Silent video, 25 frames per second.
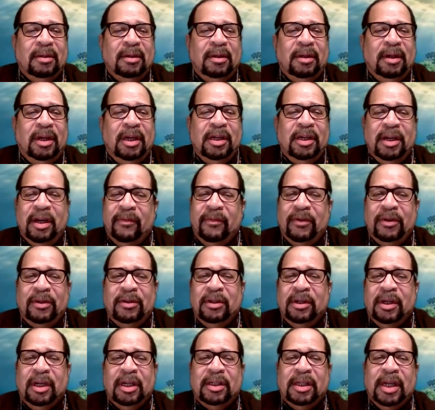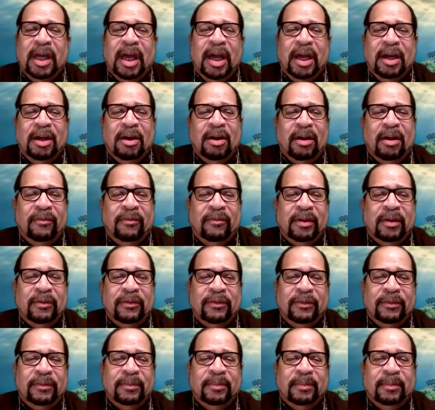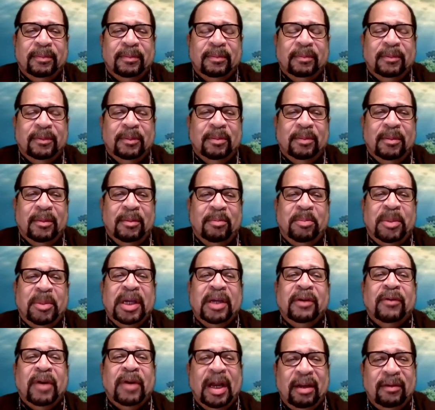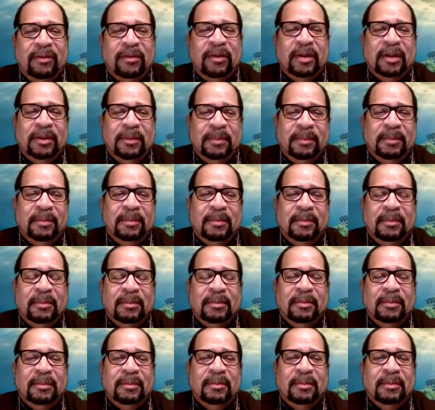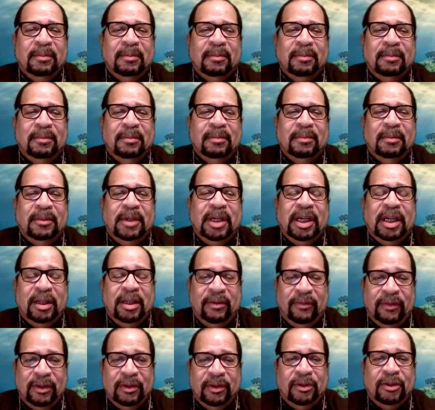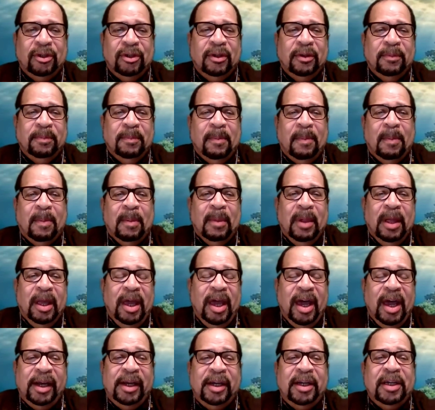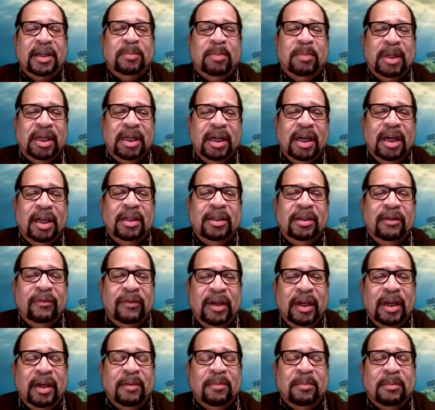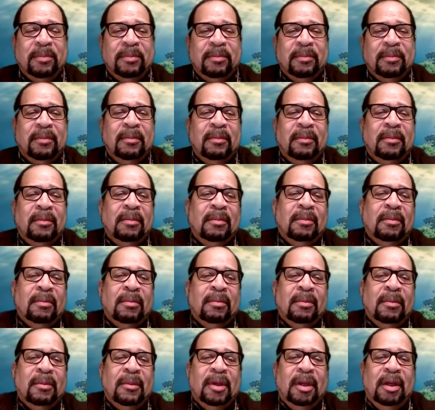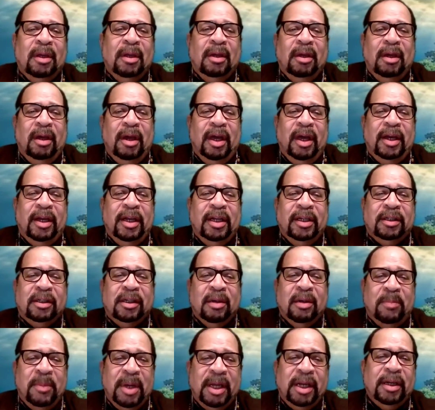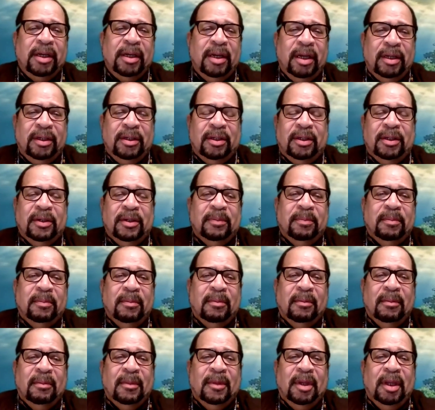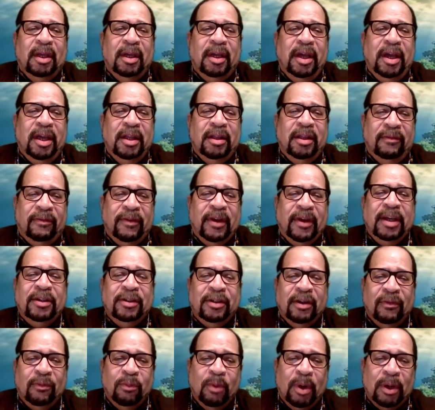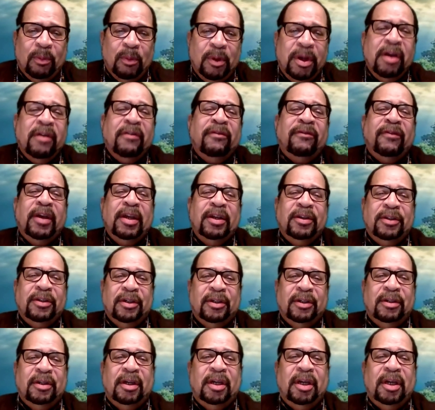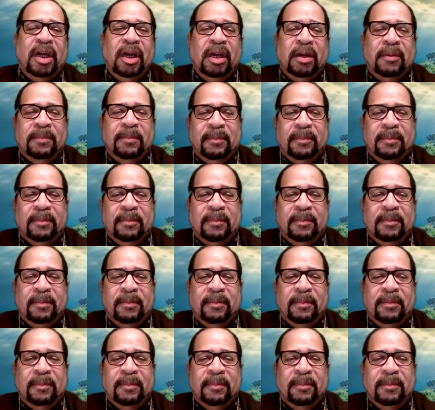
he never took his eye off of being relevant in the future. And it is because of him and his committedness in the face of what we are facing today